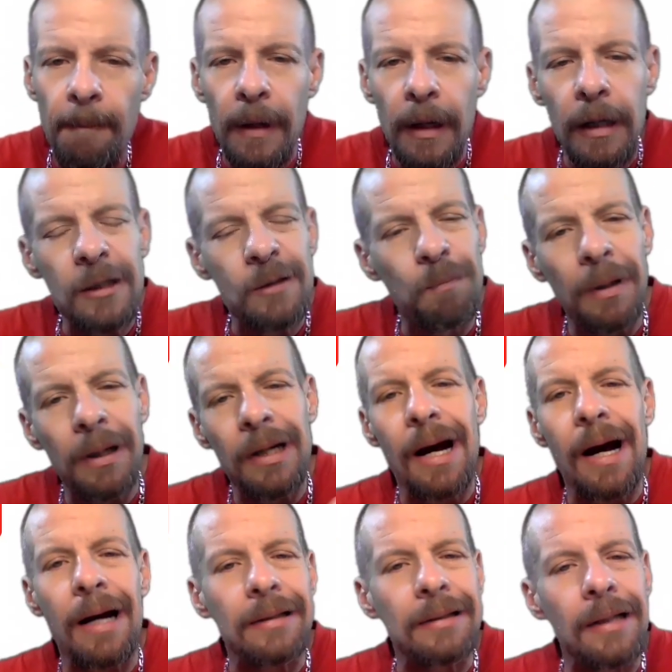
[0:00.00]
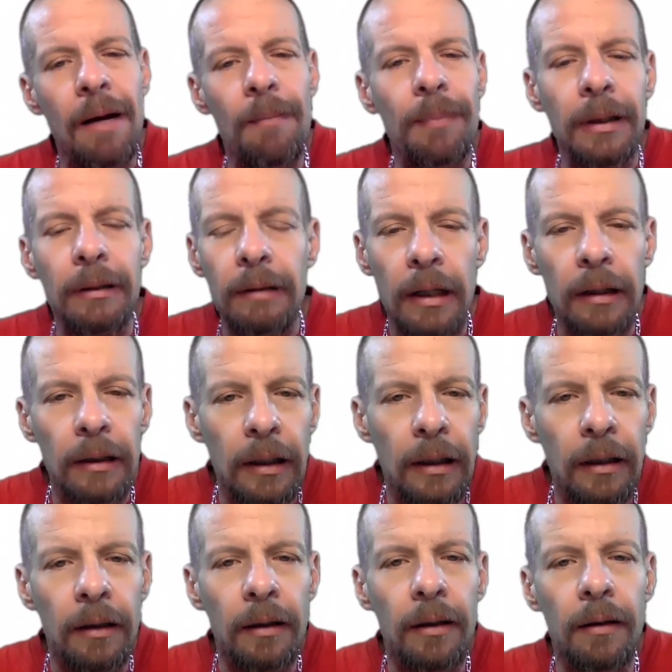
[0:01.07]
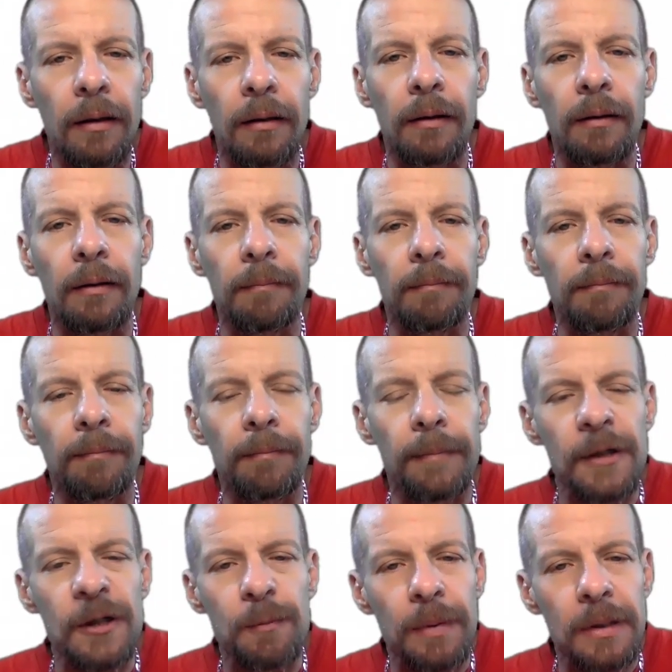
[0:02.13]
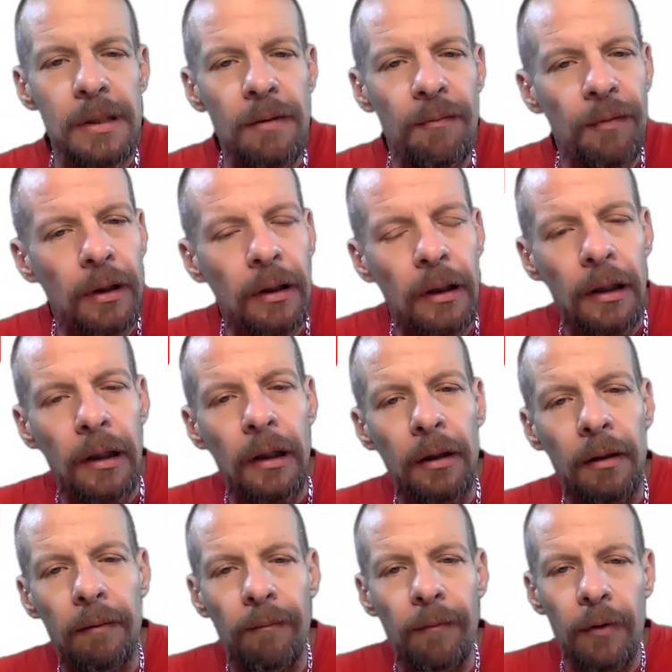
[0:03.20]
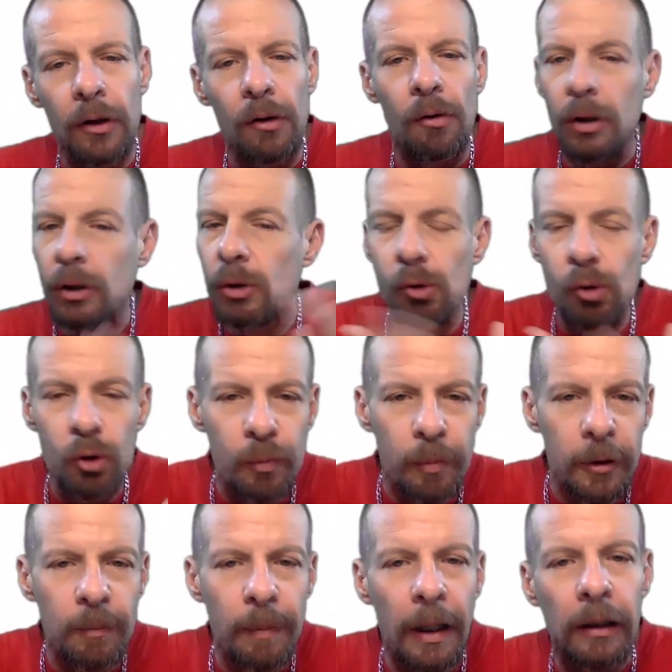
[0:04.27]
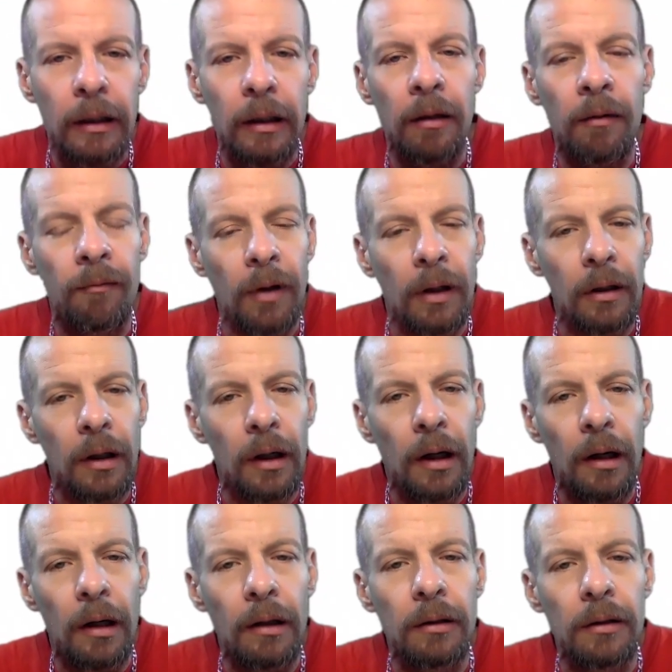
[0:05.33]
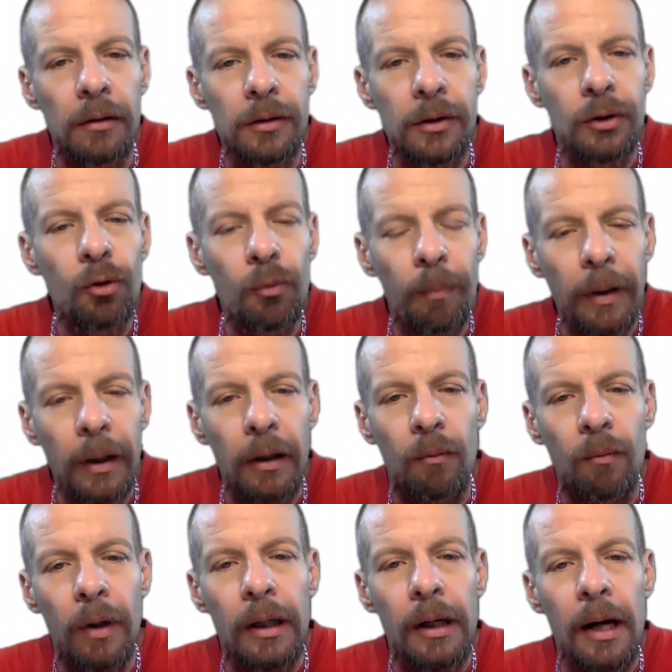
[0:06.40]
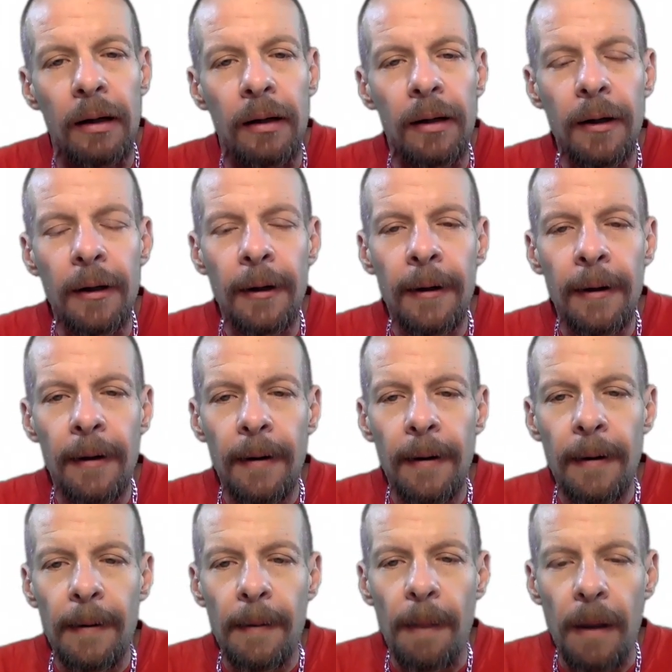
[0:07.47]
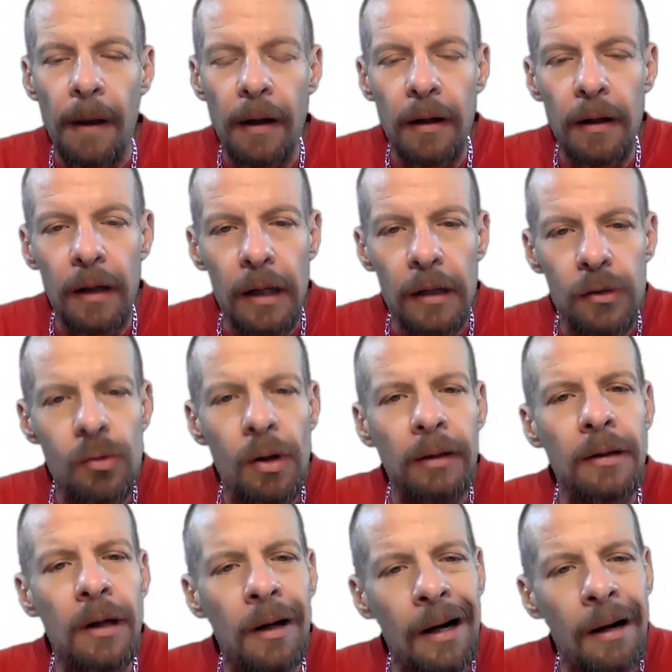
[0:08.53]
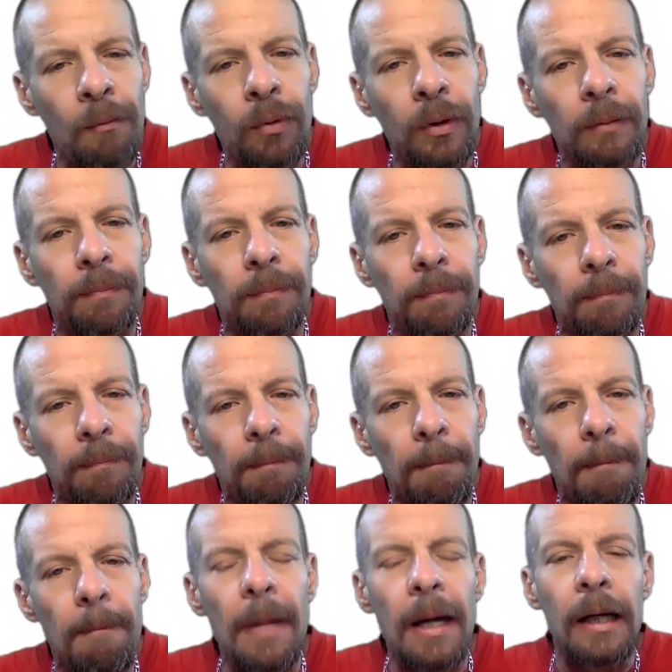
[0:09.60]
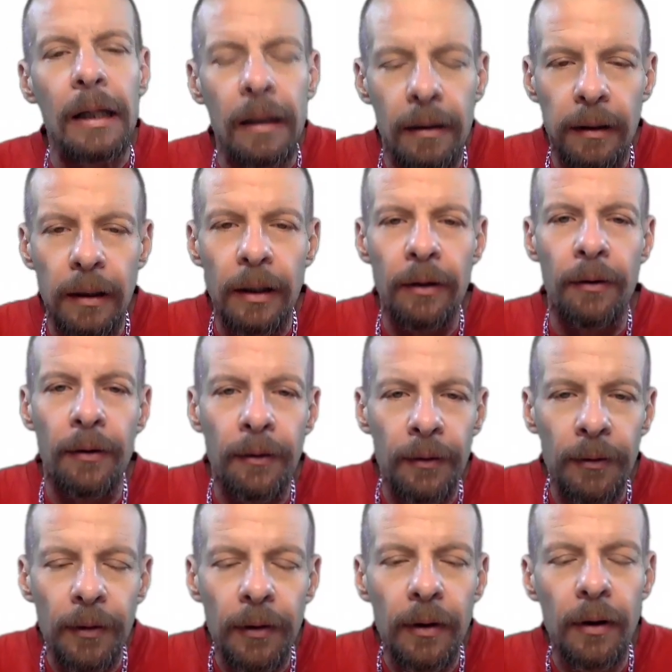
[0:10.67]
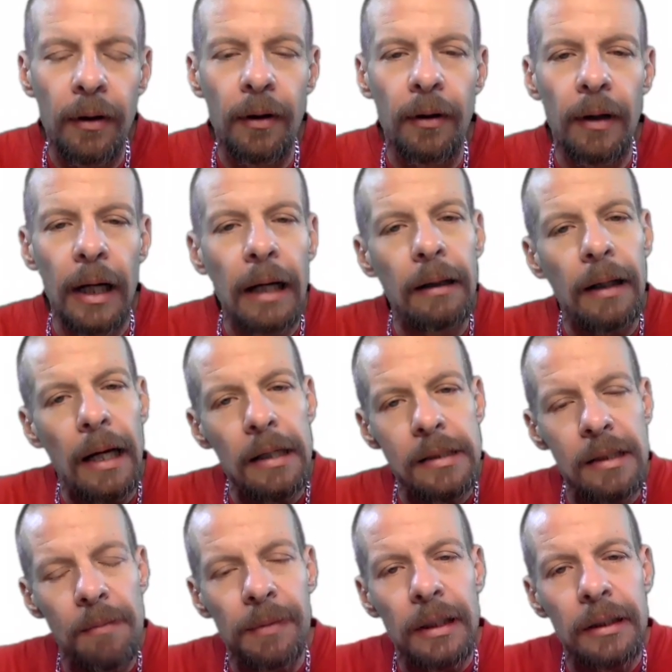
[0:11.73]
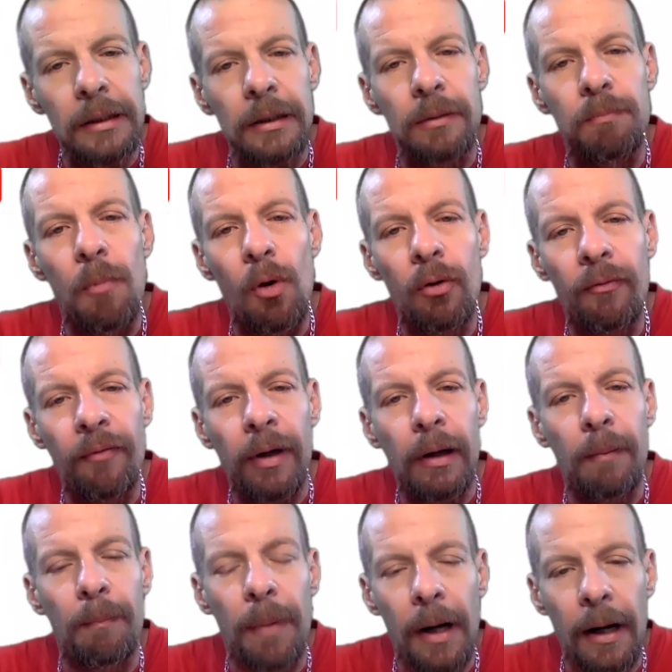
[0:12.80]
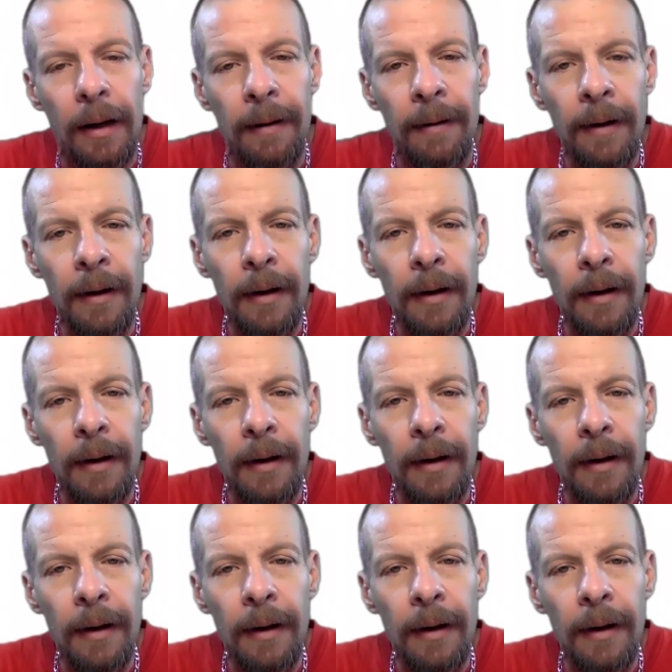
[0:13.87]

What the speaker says: It's been a hot topic lately, specifically, you know, Cuckoo's Perspective and Snoopy and whatnot. And so I thought I would make clear, and some of this is motivated by